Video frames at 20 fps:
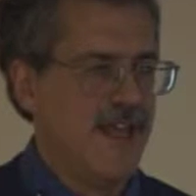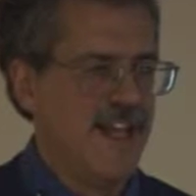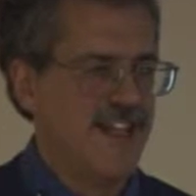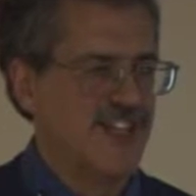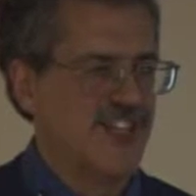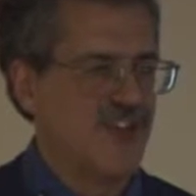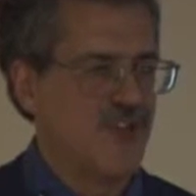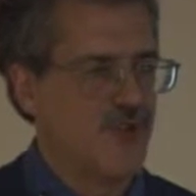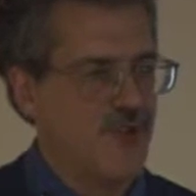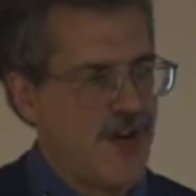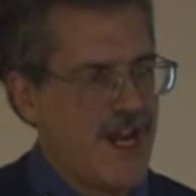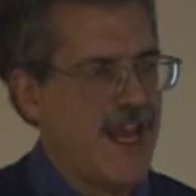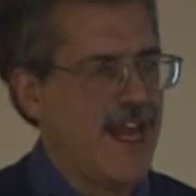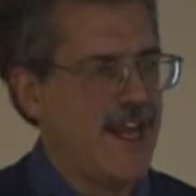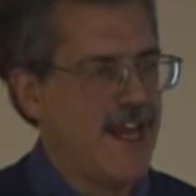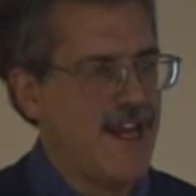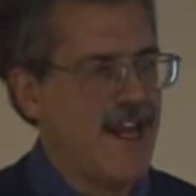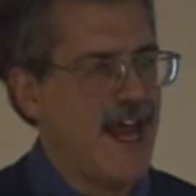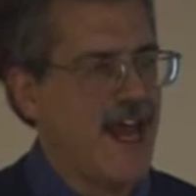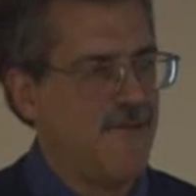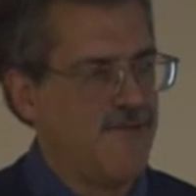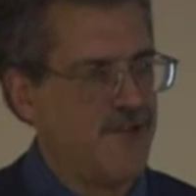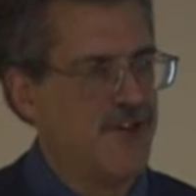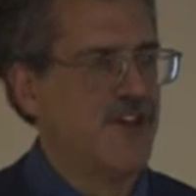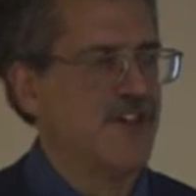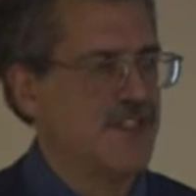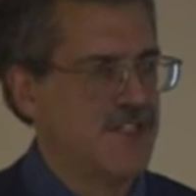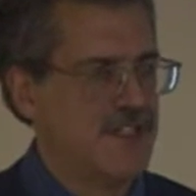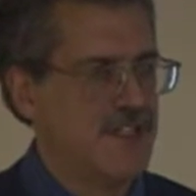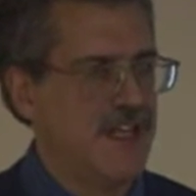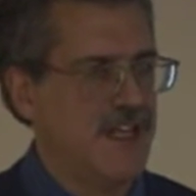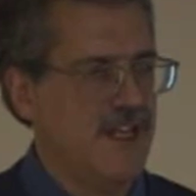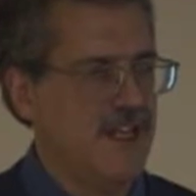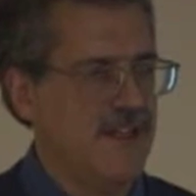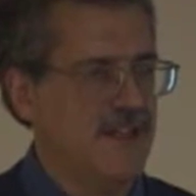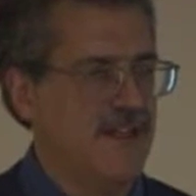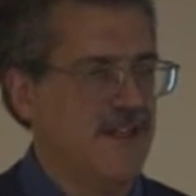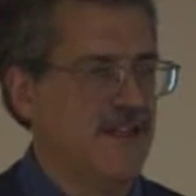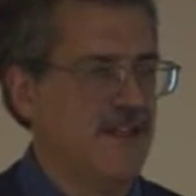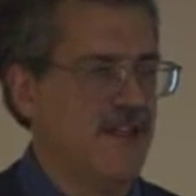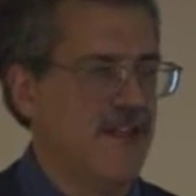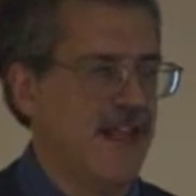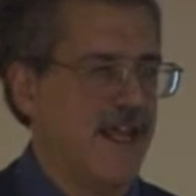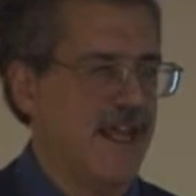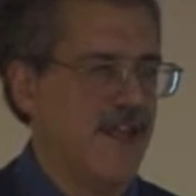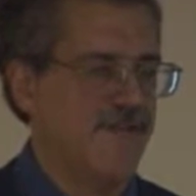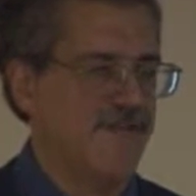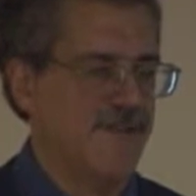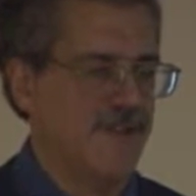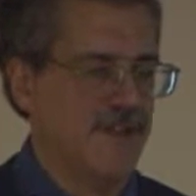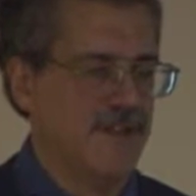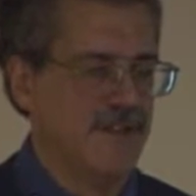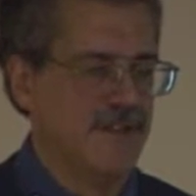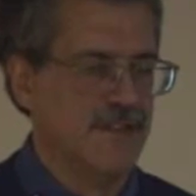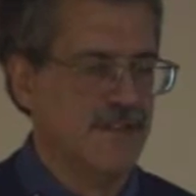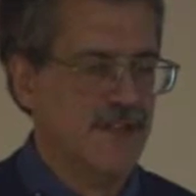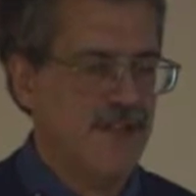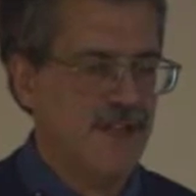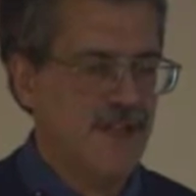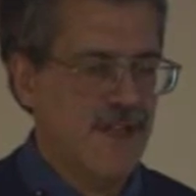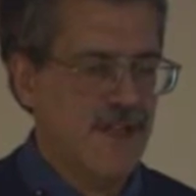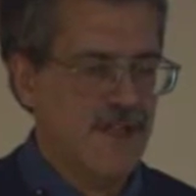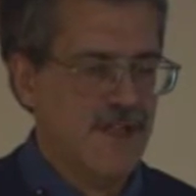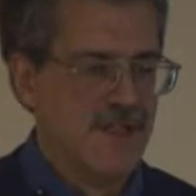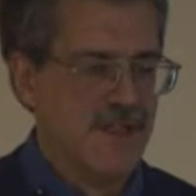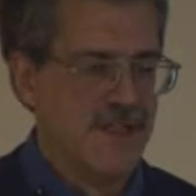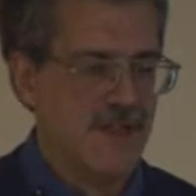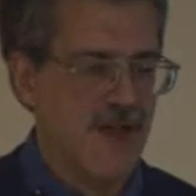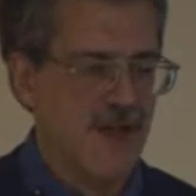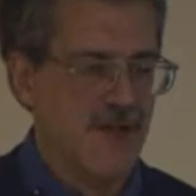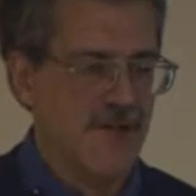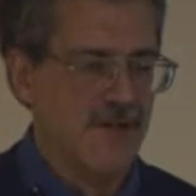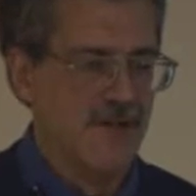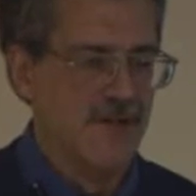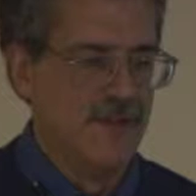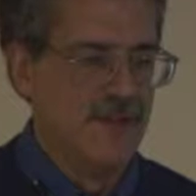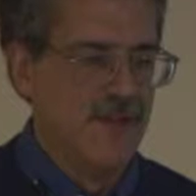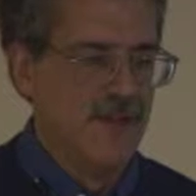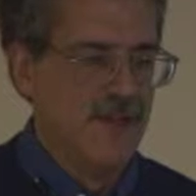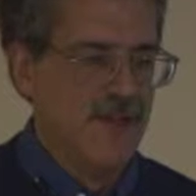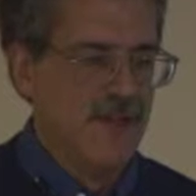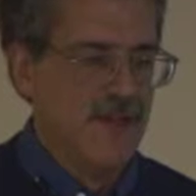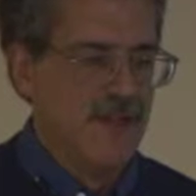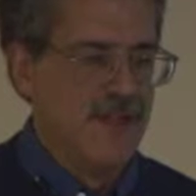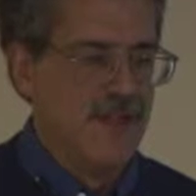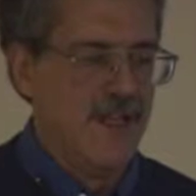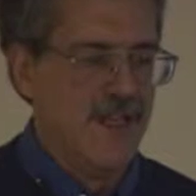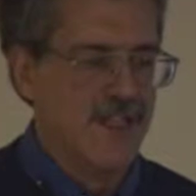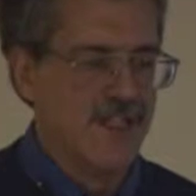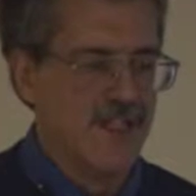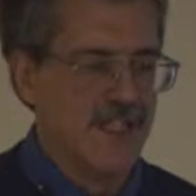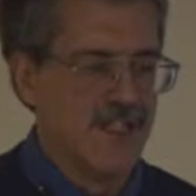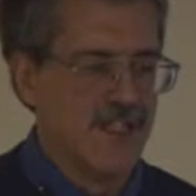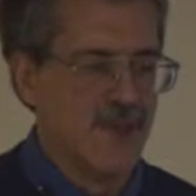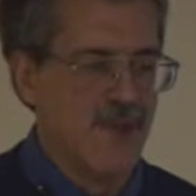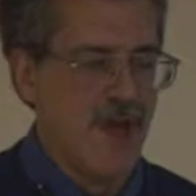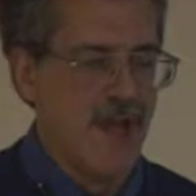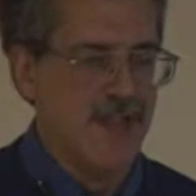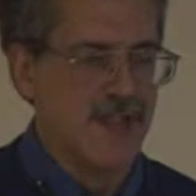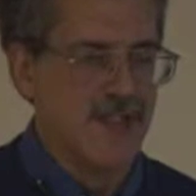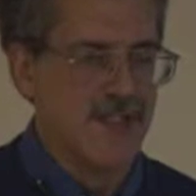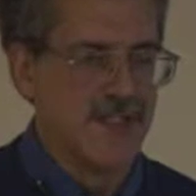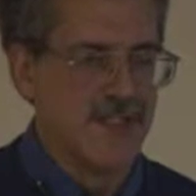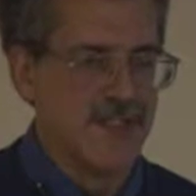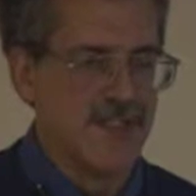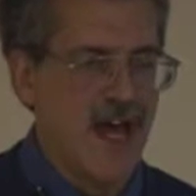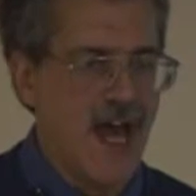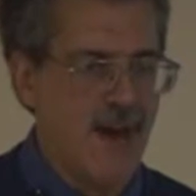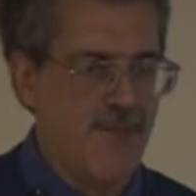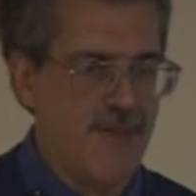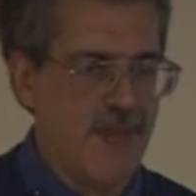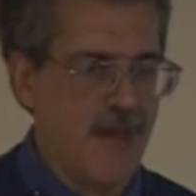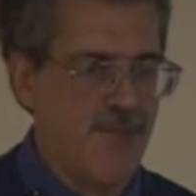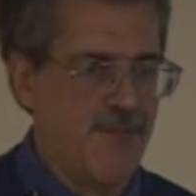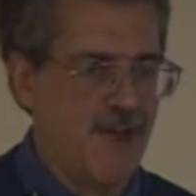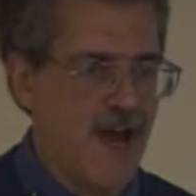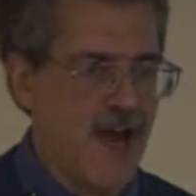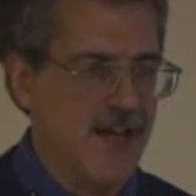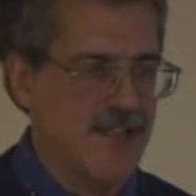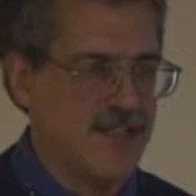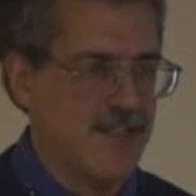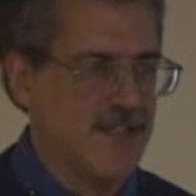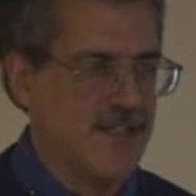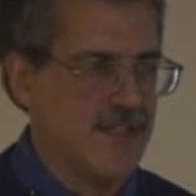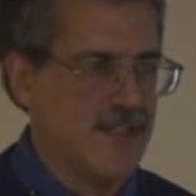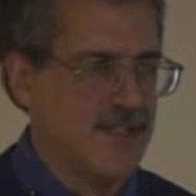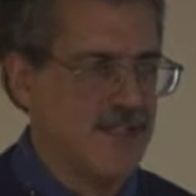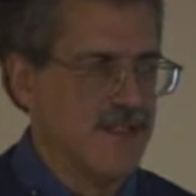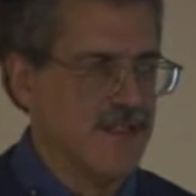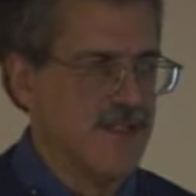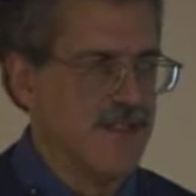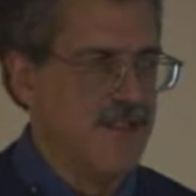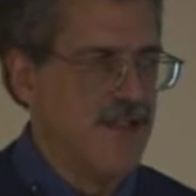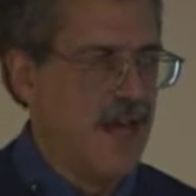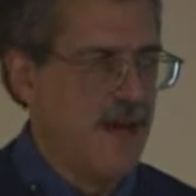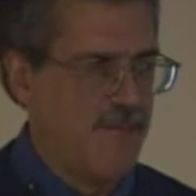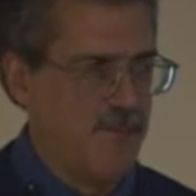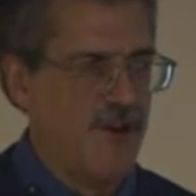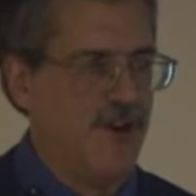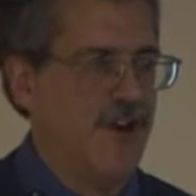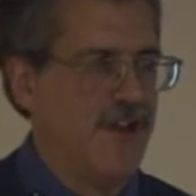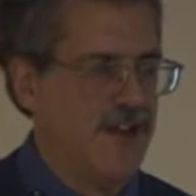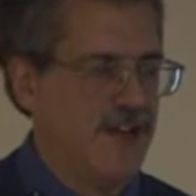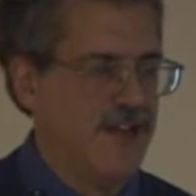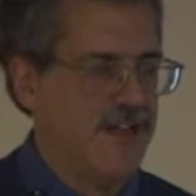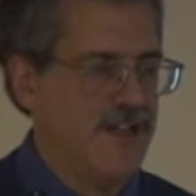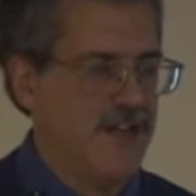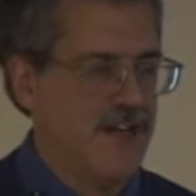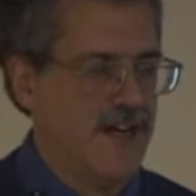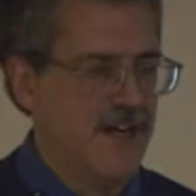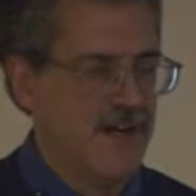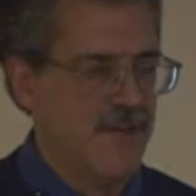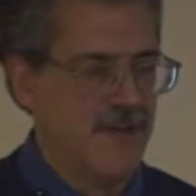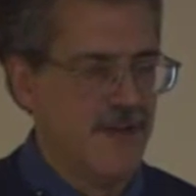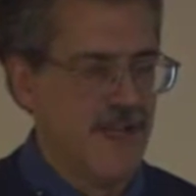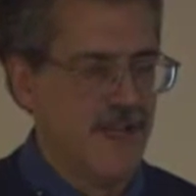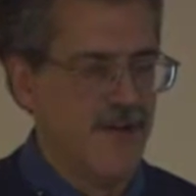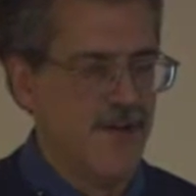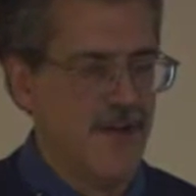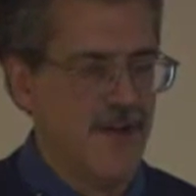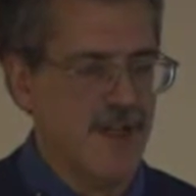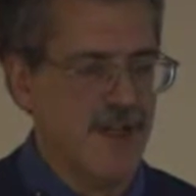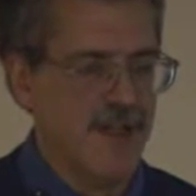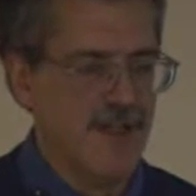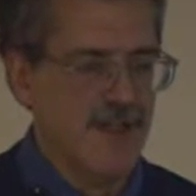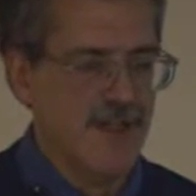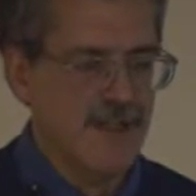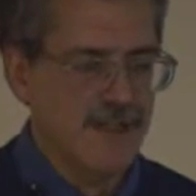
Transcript: It's created after it's in the landfill. So the easiest way to stop that process is not put it in there to begin with.